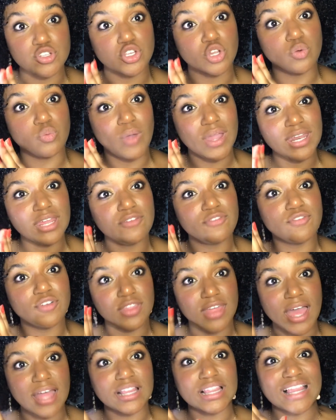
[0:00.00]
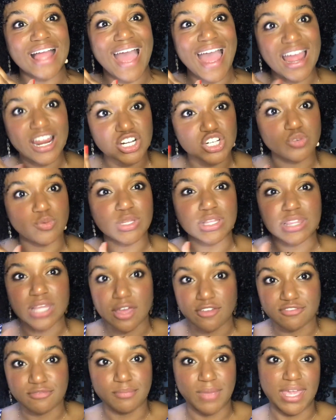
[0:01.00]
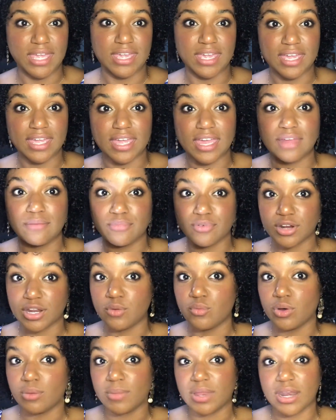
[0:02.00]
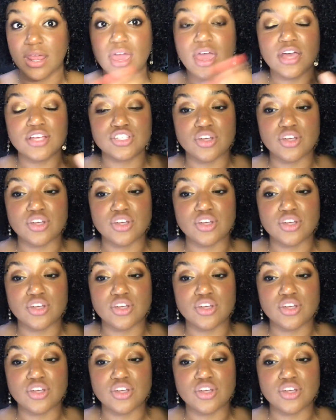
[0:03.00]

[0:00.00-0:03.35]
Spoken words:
So you're waiting for that actual love making in Pretty Woman.